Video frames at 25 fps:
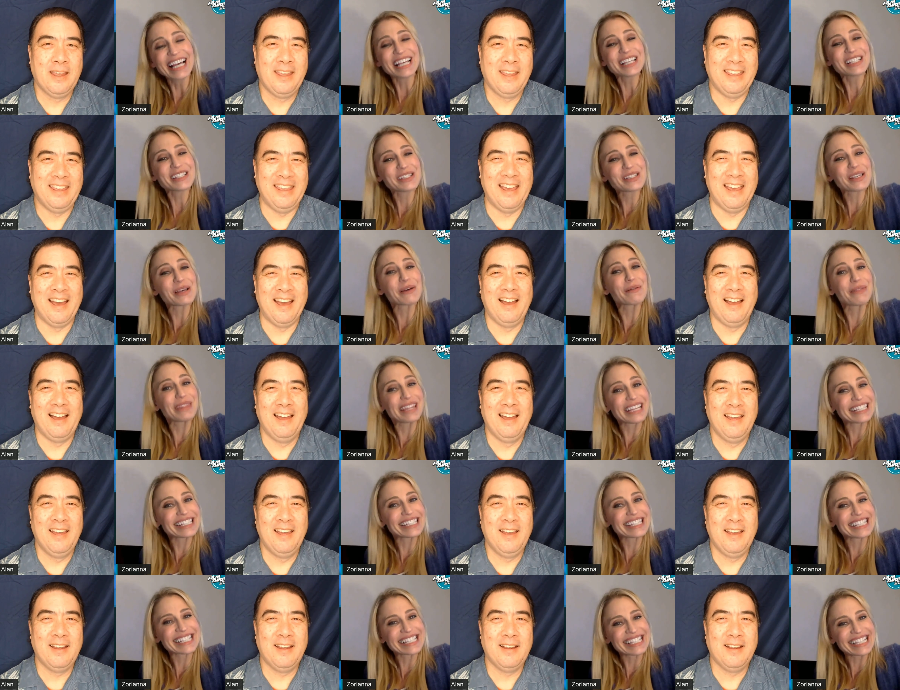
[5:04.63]
Speaker 1: Yeah. So
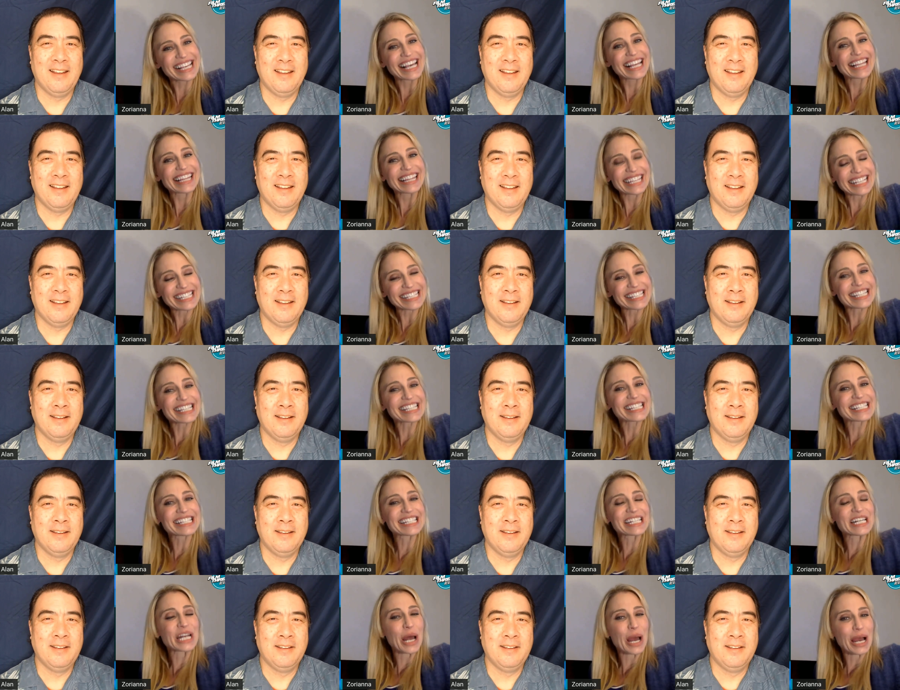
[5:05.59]
this is
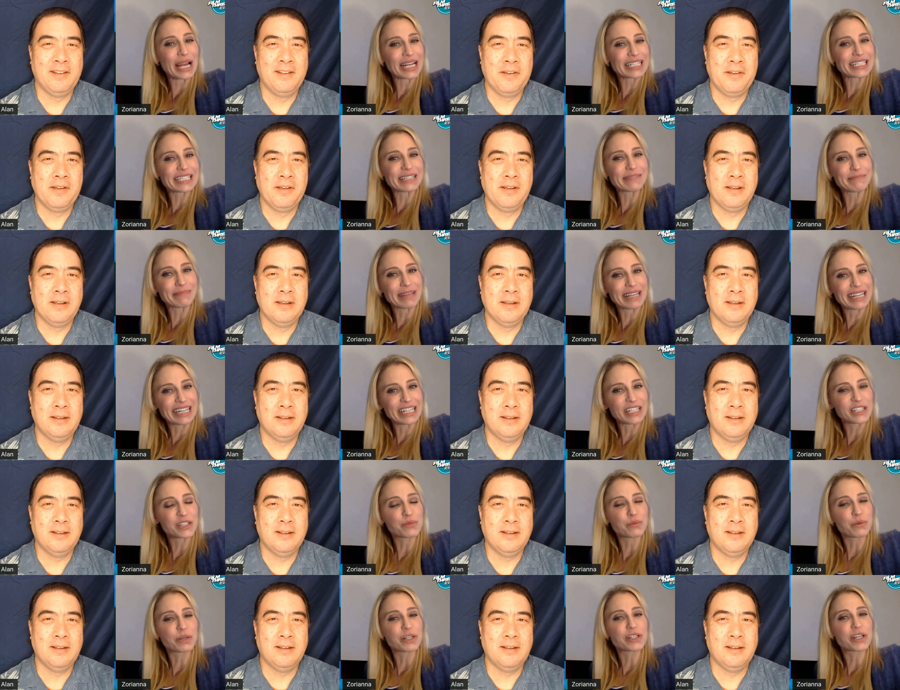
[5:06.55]
90 minutes,
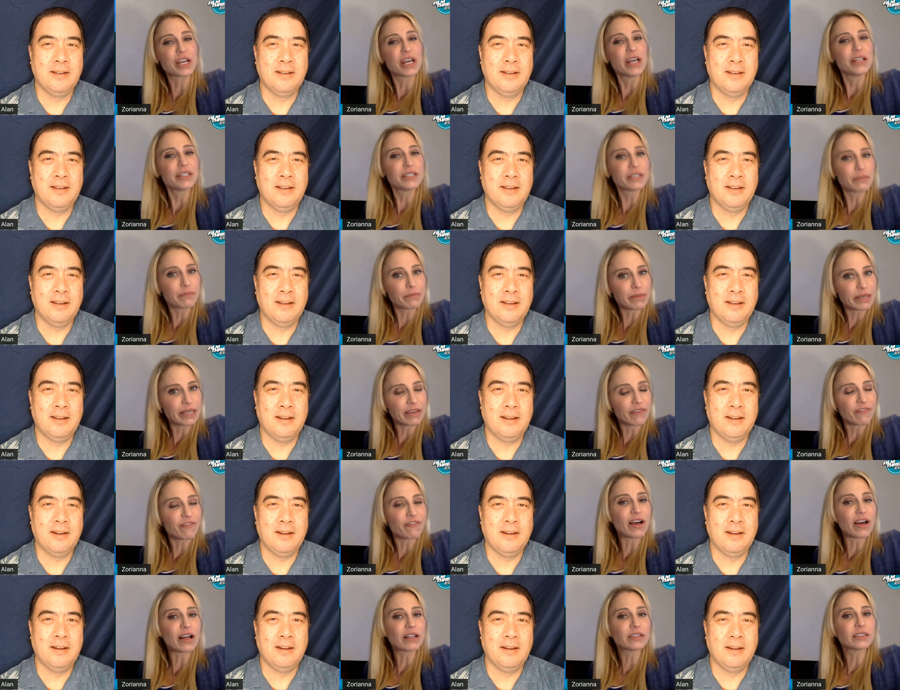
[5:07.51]
which to me, it
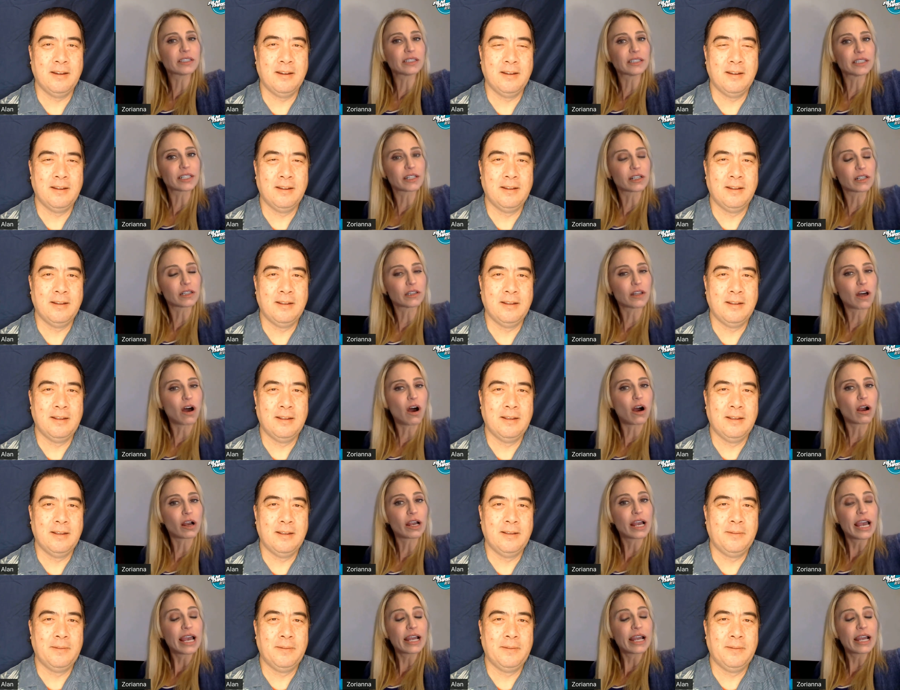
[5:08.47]
felt a little long.